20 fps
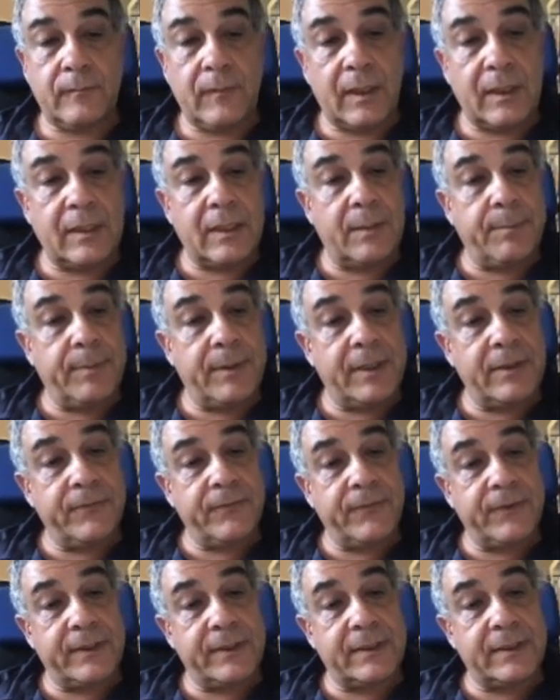the
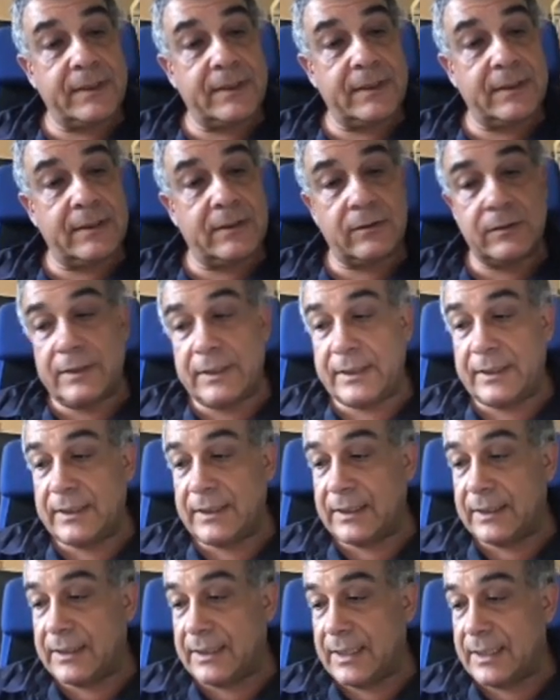perfect or the
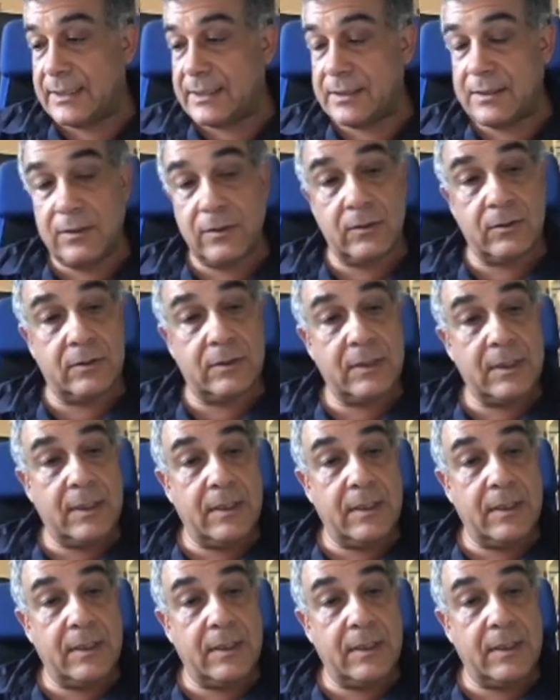ideal gas law,